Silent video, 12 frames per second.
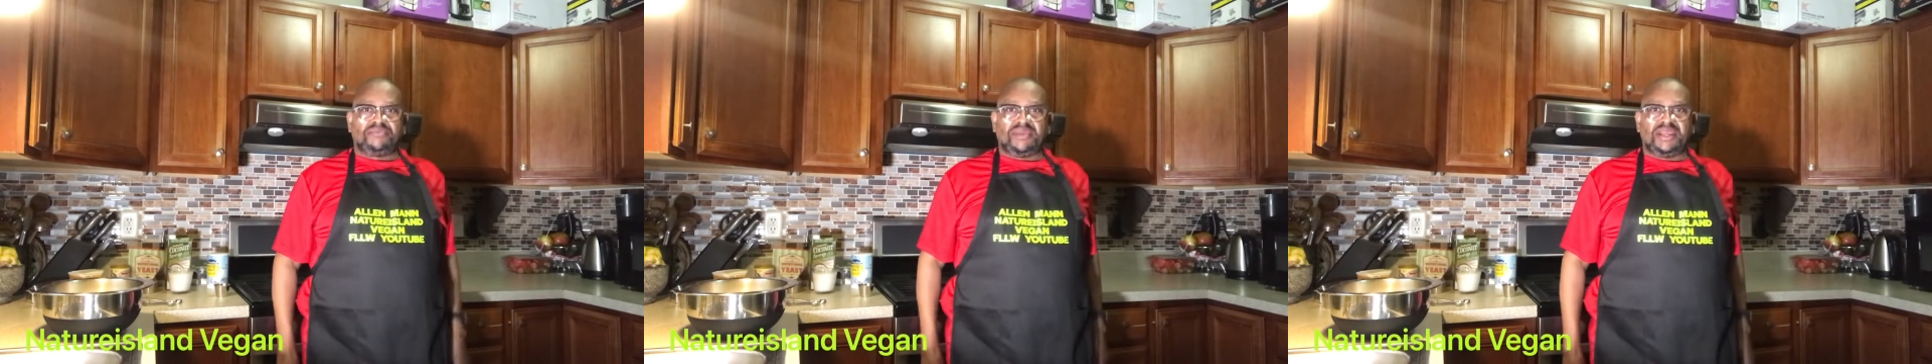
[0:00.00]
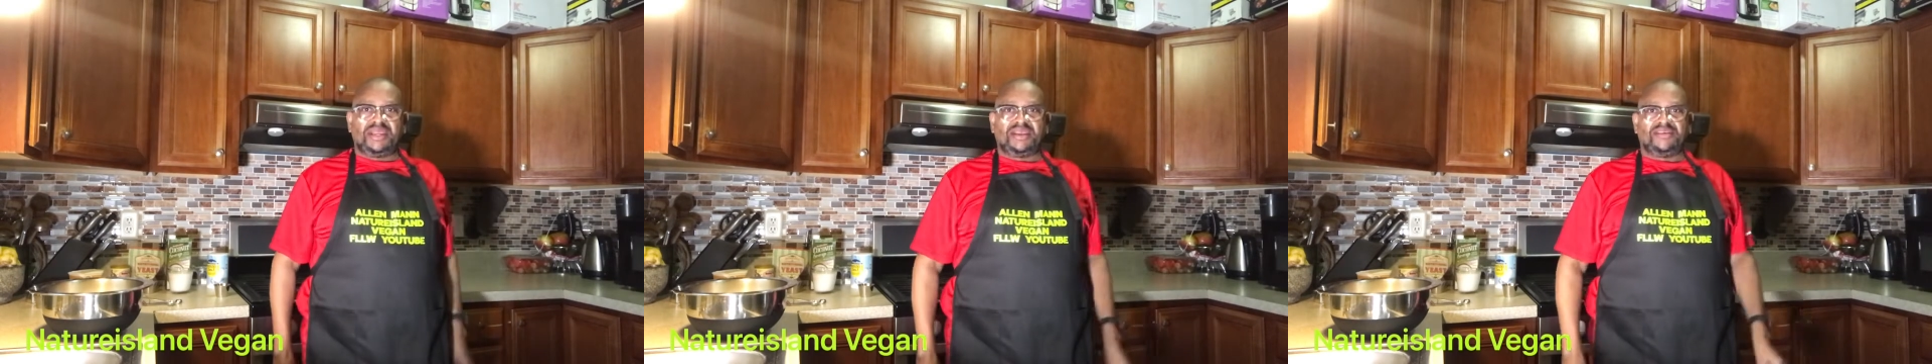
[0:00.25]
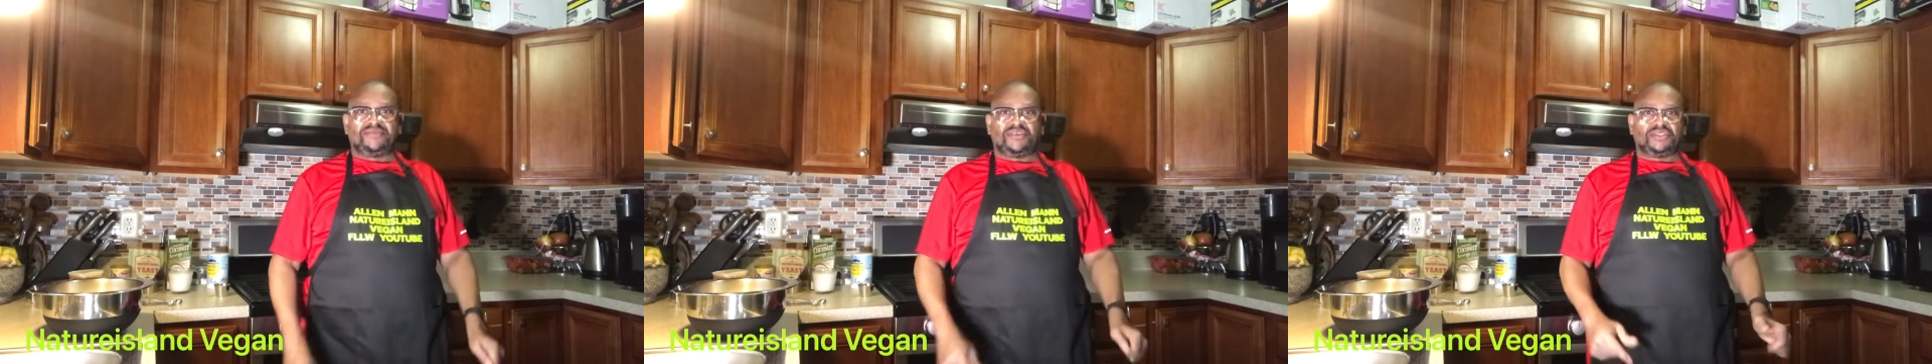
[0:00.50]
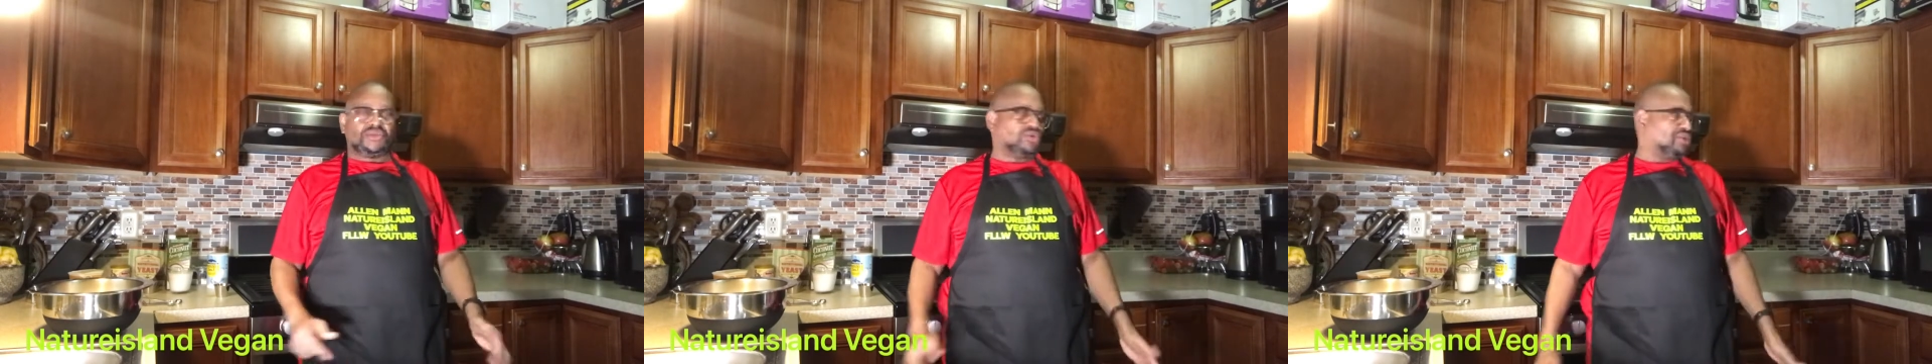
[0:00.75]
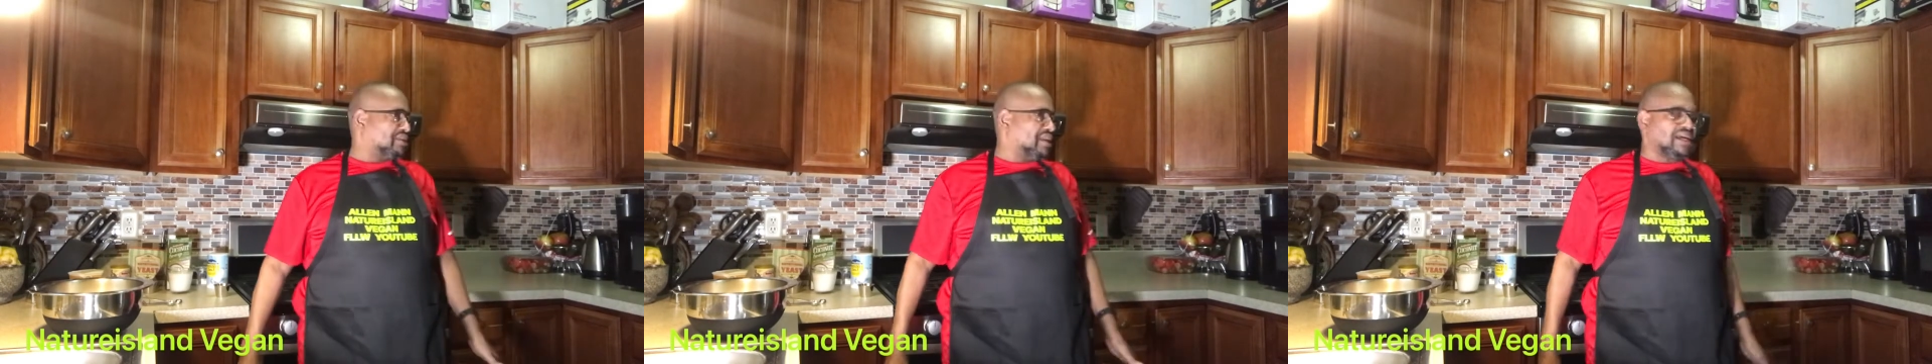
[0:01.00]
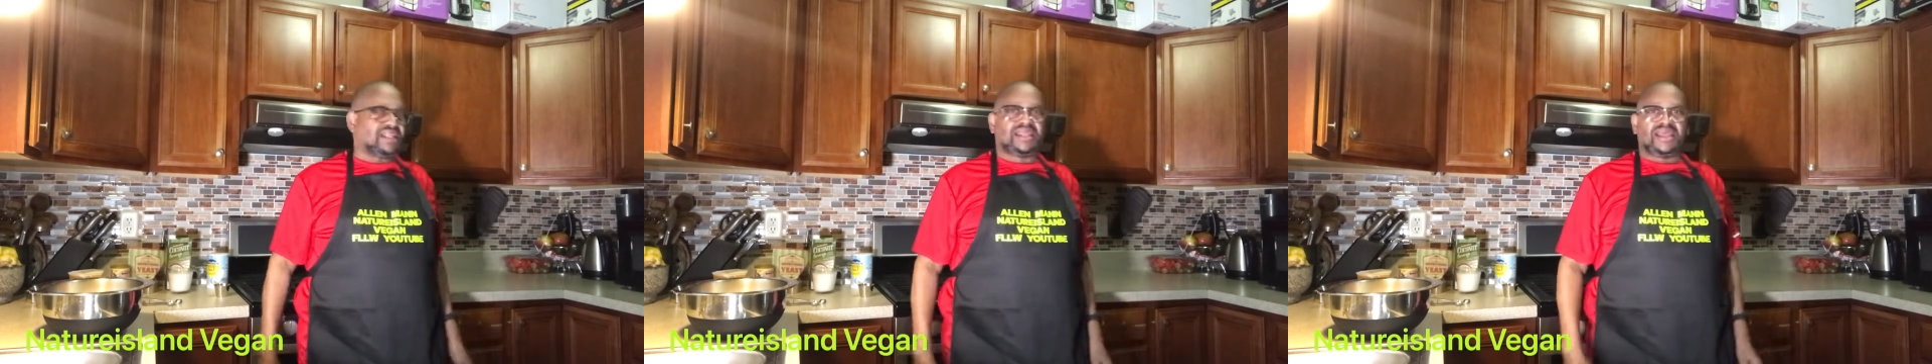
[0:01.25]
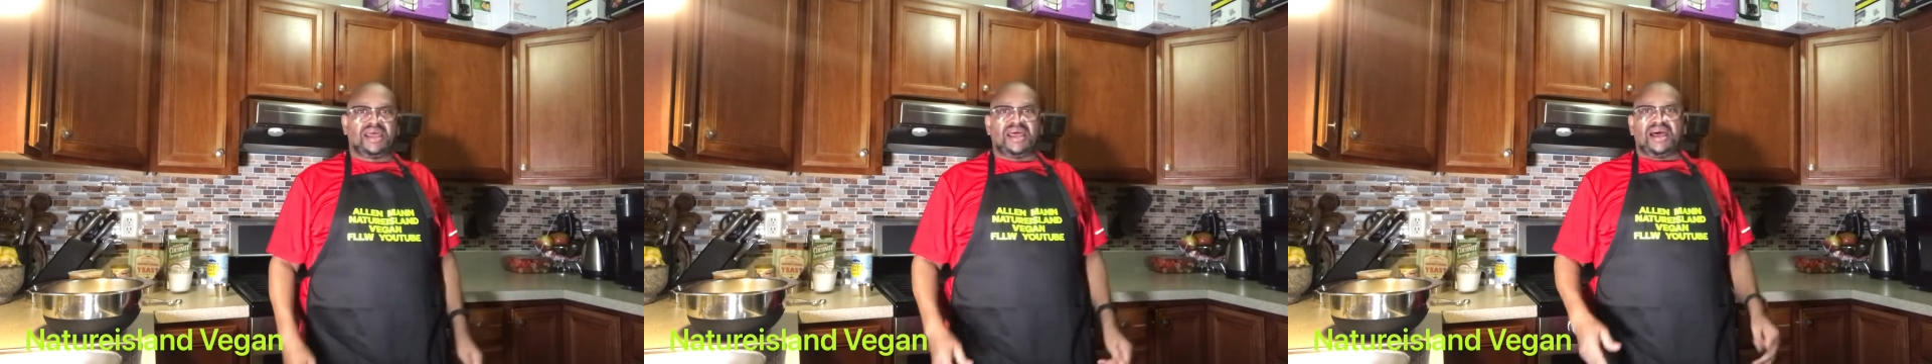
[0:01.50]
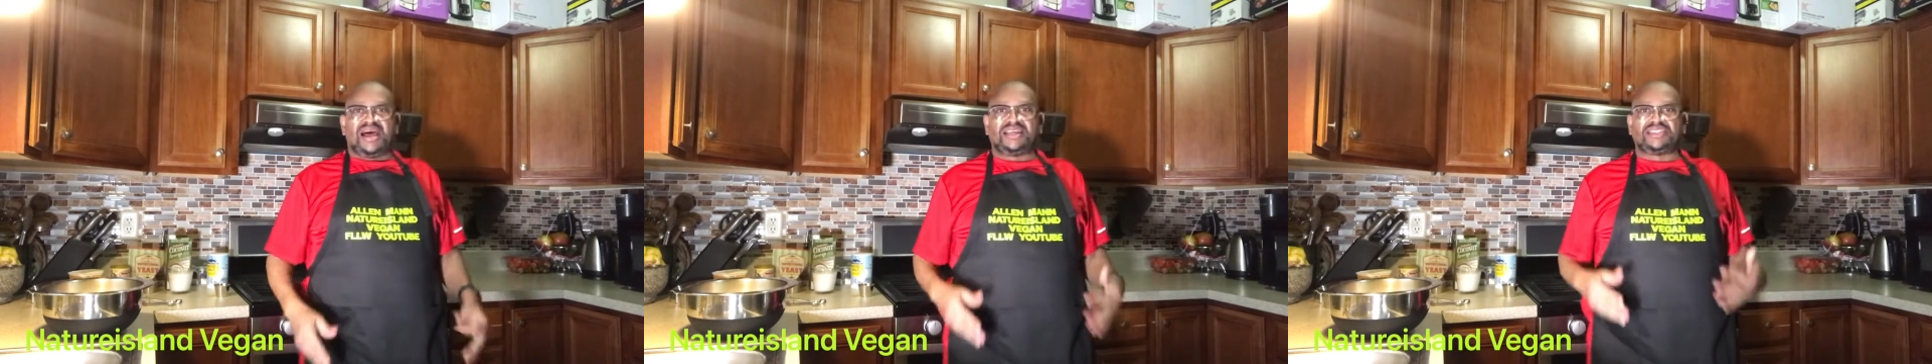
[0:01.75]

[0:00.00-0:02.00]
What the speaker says: me. For those that have